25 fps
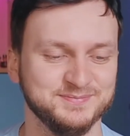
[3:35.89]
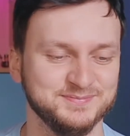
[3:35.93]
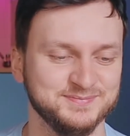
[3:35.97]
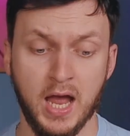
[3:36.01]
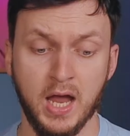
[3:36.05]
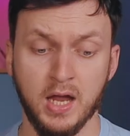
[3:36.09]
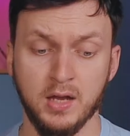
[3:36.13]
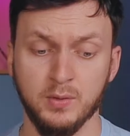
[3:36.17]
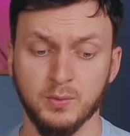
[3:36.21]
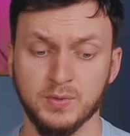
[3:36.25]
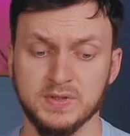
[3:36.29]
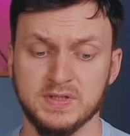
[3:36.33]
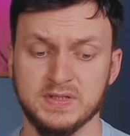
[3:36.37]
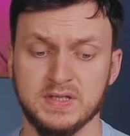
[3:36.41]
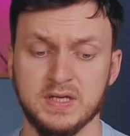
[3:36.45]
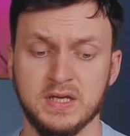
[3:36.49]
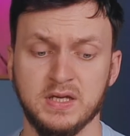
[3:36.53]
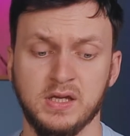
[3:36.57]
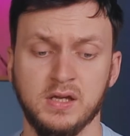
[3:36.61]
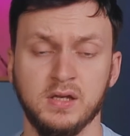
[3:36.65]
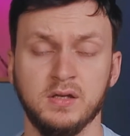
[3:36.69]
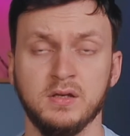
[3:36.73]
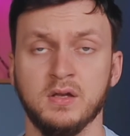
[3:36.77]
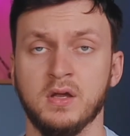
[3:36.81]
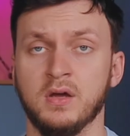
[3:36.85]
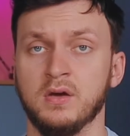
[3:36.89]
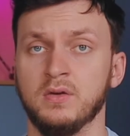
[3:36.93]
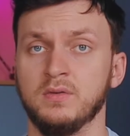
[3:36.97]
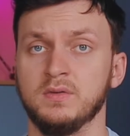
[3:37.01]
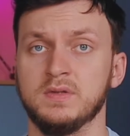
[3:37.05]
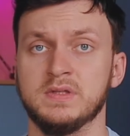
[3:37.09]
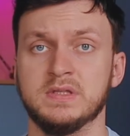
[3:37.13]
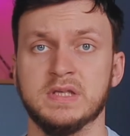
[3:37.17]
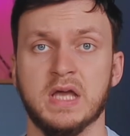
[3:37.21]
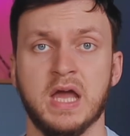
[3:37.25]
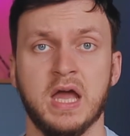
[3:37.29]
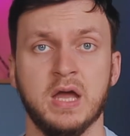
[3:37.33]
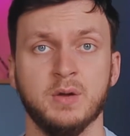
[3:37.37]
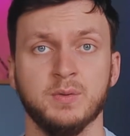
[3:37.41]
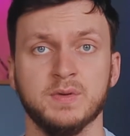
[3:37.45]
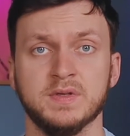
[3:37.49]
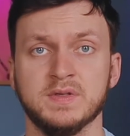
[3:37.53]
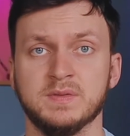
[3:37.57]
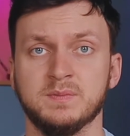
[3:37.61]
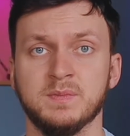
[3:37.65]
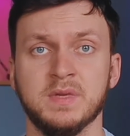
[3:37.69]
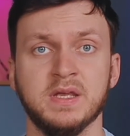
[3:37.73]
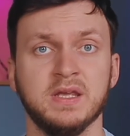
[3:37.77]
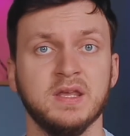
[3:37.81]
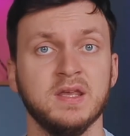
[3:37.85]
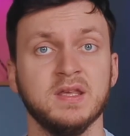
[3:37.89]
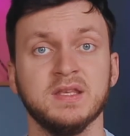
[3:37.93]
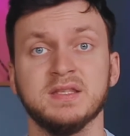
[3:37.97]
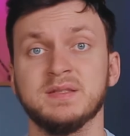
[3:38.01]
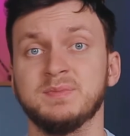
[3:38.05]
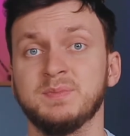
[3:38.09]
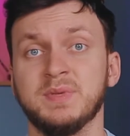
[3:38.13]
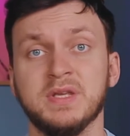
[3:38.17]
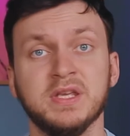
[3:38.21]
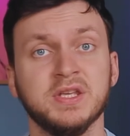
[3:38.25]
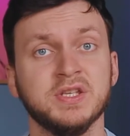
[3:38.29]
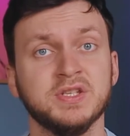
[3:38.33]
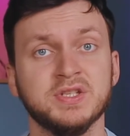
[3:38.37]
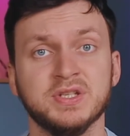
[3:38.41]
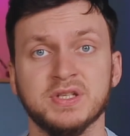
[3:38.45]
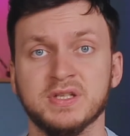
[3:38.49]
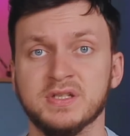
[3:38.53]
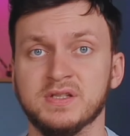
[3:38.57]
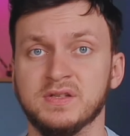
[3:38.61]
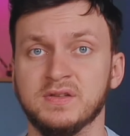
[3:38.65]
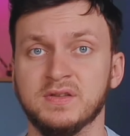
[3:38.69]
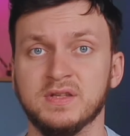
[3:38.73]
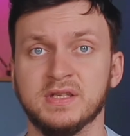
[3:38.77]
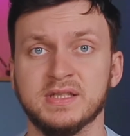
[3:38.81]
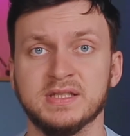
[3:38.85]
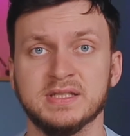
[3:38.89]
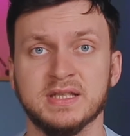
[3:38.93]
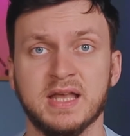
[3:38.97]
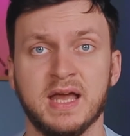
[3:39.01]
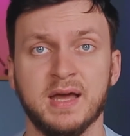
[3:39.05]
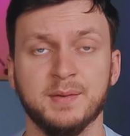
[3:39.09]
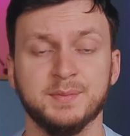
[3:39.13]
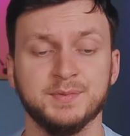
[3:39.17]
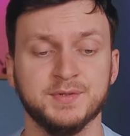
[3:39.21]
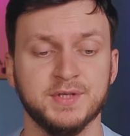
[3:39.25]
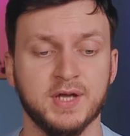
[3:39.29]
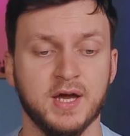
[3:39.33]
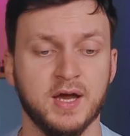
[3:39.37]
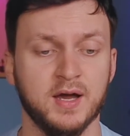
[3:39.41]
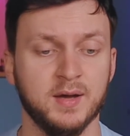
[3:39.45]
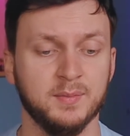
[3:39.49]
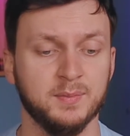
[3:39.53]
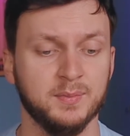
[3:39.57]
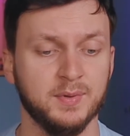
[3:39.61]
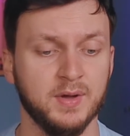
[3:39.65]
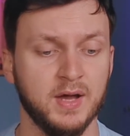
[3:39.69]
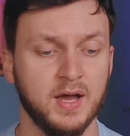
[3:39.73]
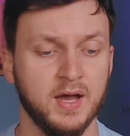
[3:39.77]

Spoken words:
I was taking notes, I was making speeches on this laptop,